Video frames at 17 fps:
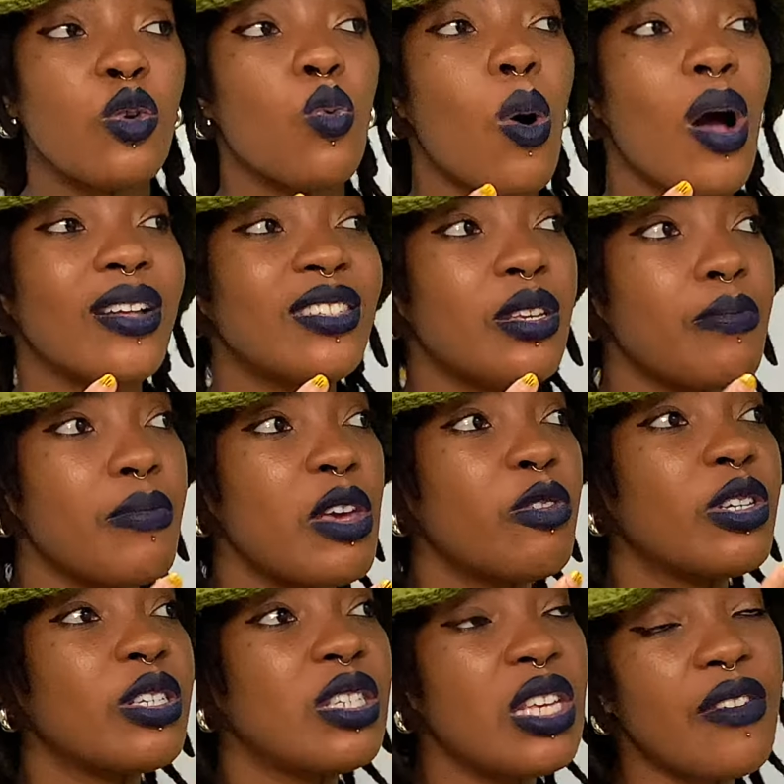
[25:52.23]
want to be
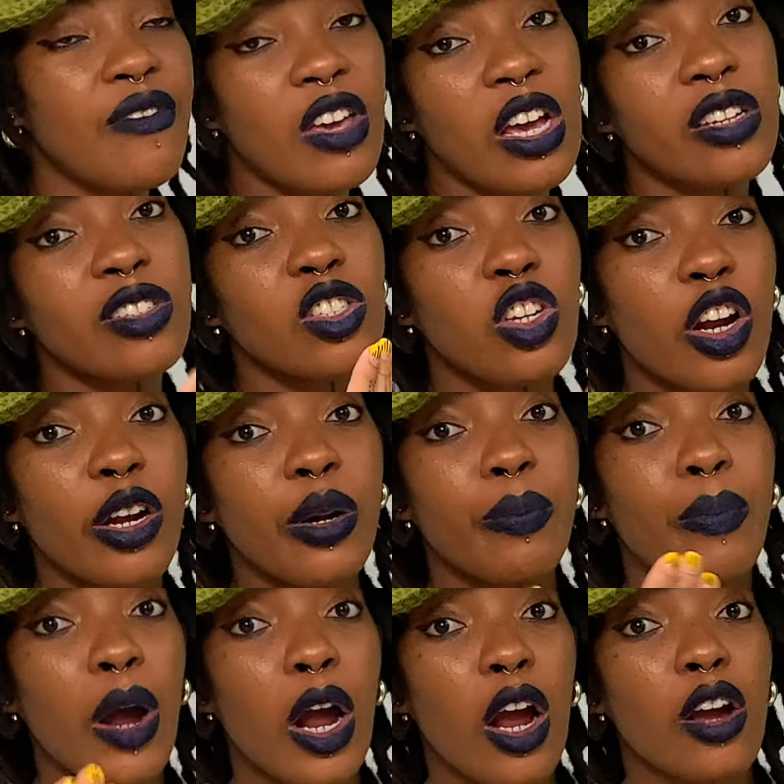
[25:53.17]
receiving a certain
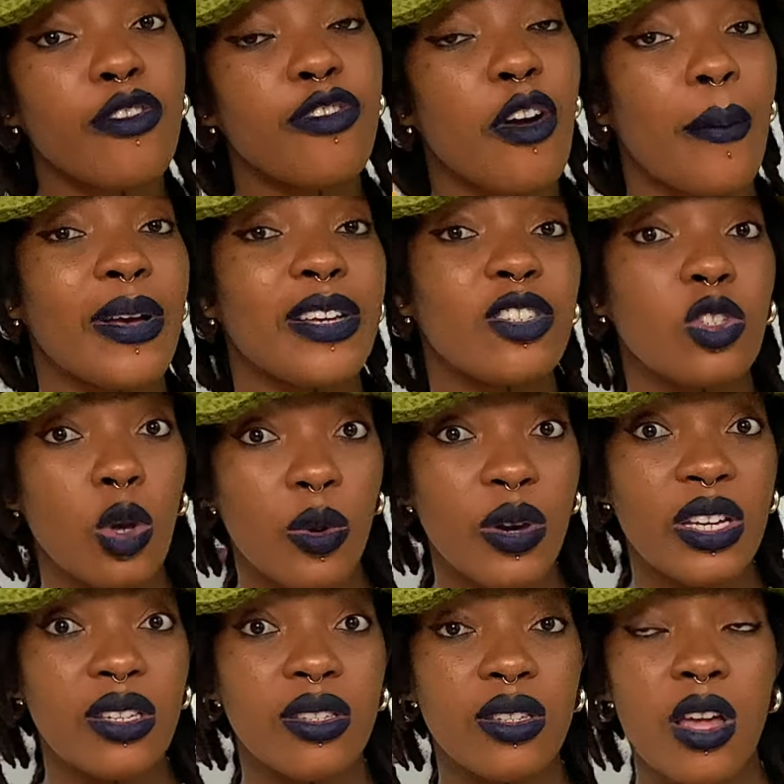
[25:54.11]
perk from a
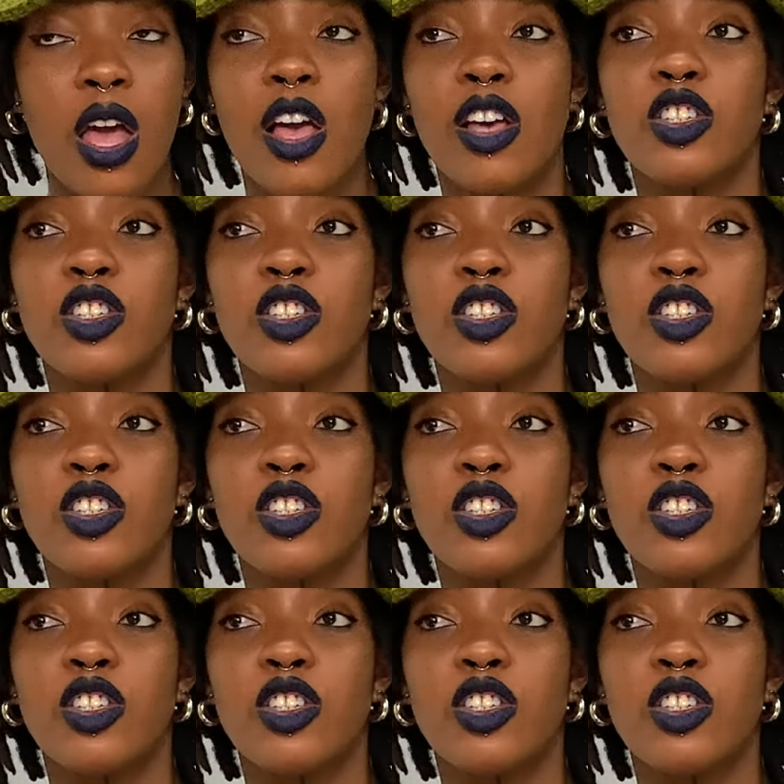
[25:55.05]
sewist.